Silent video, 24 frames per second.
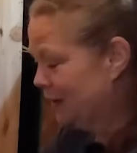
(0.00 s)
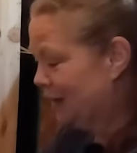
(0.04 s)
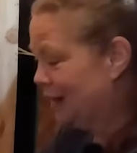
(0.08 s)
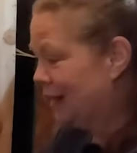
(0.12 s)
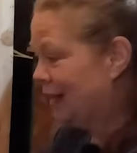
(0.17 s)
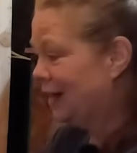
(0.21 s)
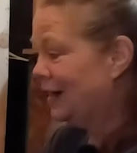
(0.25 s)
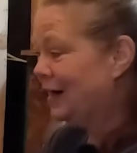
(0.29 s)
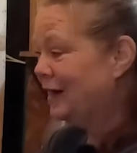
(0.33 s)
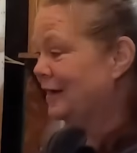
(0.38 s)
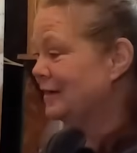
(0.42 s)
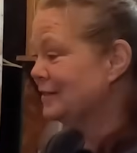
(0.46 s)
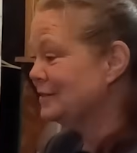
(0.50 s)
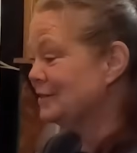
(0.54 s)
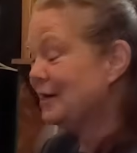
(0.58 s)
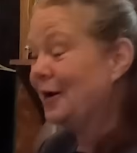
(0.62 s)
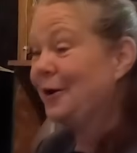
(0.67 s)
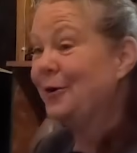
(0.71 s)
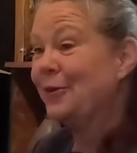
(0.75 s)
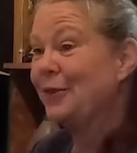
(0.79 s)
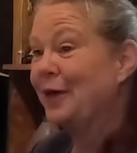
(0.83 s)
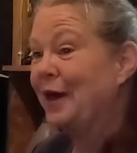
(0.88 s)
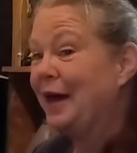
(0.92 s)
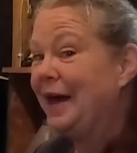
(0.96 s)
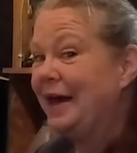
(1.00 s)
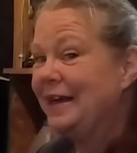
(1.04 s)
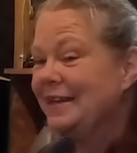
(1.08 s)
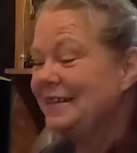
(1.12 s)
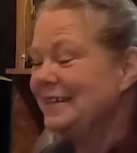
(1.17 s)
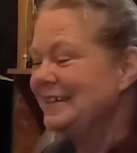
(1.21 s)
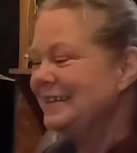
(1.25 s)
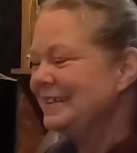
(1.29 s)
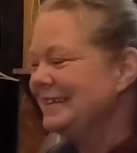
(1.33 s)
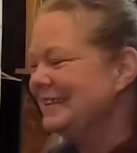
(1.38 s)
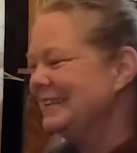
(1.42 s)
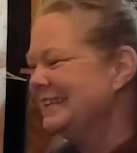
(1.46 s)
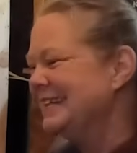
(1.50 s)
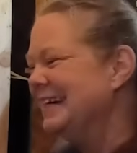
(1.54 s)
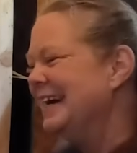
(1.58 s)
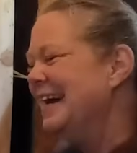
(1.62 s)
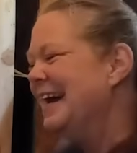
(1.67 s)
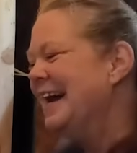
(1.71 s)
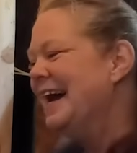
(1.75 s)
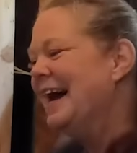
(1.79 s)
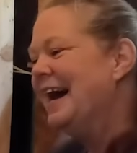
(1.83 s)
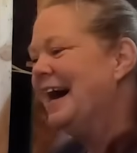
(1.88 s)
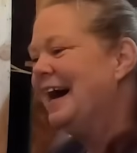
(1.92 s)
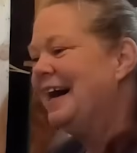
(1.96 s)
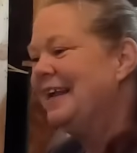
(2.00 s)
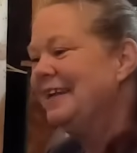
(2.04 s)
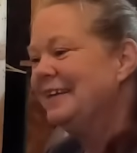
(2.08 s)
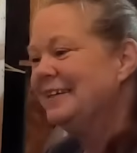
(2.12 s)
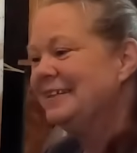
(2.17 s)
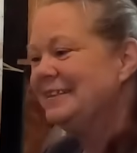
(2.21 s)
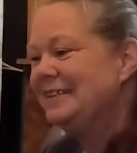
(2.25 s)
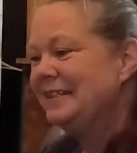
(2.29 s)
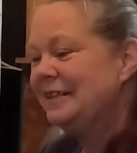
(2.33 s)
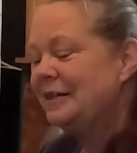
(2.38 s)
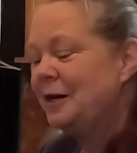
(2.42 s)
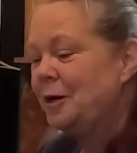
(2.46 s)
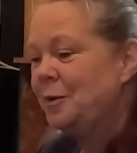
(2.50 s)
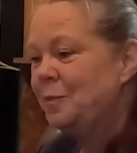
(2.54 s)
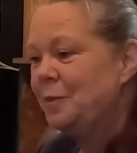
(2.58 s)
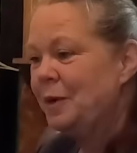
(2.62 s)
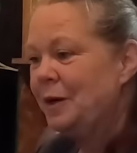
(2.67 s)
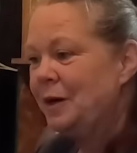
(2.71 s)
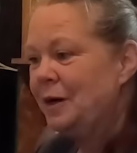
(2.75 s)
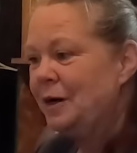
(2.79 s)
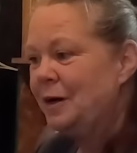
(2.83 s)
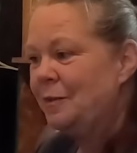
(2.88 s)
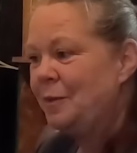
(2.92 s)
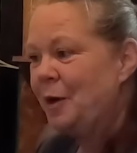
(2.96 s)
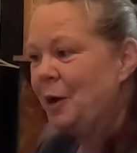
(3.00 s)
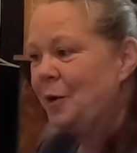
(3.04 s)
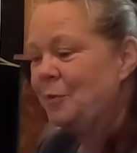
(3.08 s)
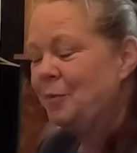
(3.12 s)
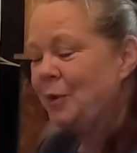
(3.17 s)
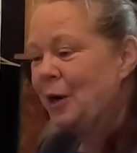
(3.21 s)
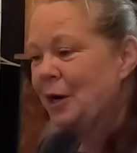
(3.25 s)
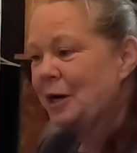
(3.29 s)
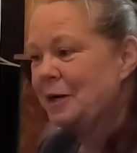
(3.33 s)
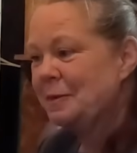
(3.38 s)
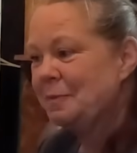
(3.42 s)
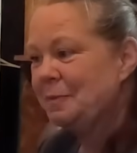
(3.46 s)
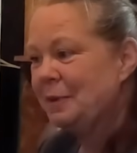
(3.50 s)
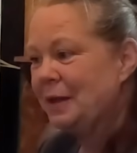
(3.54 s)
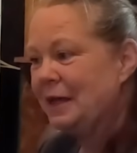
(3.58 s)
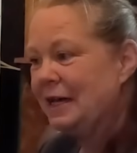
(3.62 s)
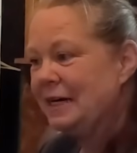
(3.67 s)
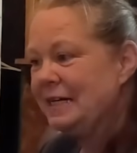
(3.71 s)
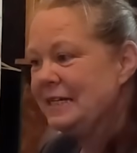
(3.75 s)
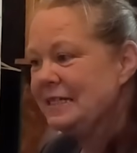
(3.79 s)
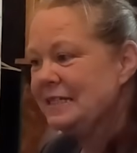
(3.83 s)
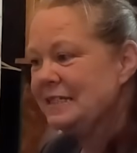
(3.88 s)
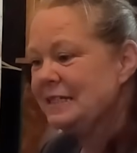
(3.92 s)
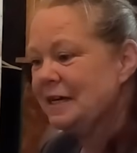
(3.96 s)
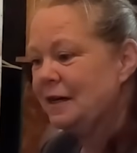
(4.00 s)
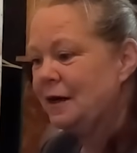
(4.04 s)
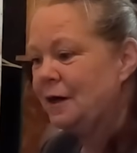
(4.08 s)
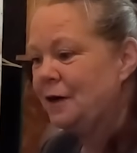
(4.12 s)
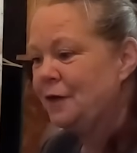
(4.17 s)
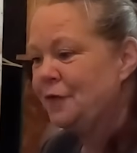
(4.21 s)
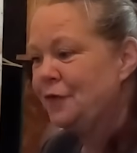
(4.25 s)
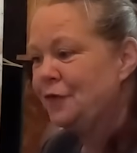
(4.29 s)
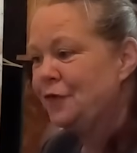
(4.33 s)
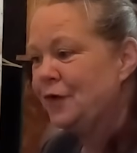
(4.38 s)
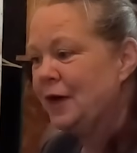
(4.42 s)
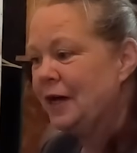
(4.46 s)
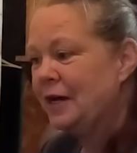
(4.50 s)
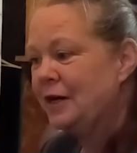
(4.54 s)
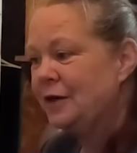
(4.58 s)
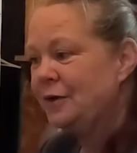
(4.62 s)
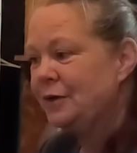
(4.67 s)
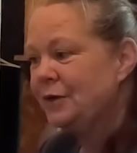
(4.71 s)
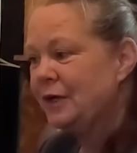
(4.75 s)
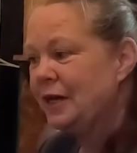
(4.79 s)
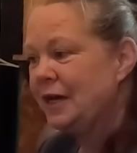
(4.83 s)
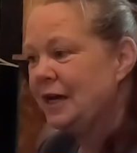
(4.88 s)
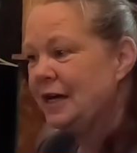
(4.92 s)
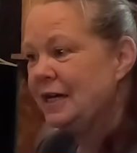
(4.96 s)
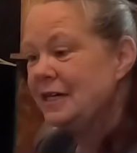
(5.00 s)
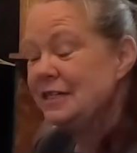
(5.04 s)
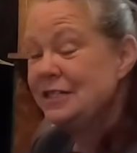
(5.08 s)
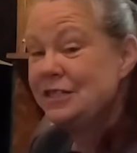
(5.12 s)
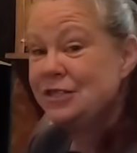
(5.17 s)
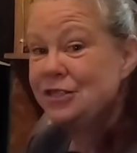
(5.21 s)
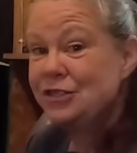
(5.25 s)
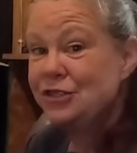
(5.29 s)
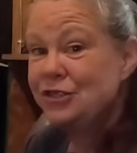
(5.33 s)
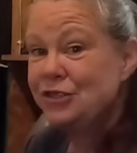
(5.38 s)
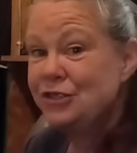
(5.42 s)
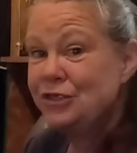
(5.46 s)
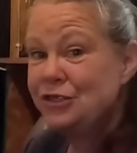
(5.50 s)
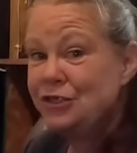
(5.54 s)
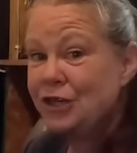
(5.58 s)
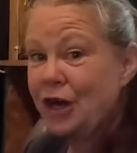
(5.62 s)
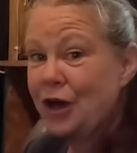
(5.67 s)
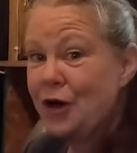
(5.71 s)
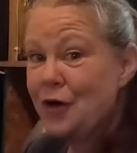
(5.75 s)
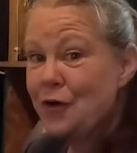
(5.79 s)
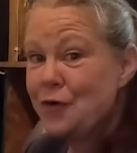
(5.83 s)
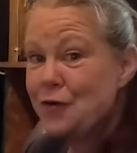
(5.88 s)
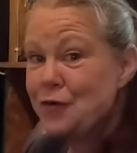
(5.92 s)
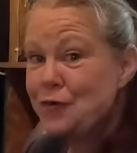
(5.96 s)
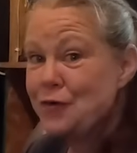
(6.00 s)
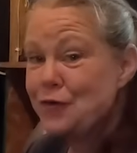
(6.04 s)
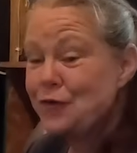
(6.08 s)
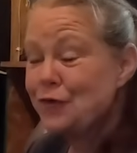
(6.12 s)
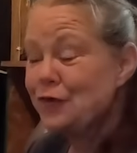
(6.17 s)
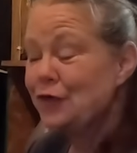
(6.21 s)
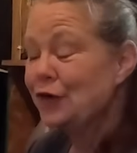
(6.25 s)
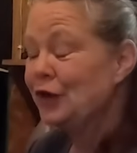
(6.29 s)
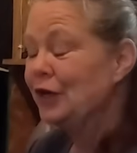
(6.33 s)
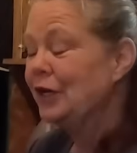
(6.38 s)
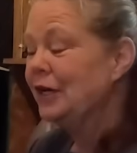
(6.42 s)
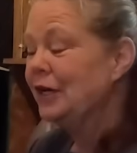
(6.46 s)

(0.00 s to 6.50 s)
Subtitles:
I saw that. I looked it up on Marketplace. I found a stove.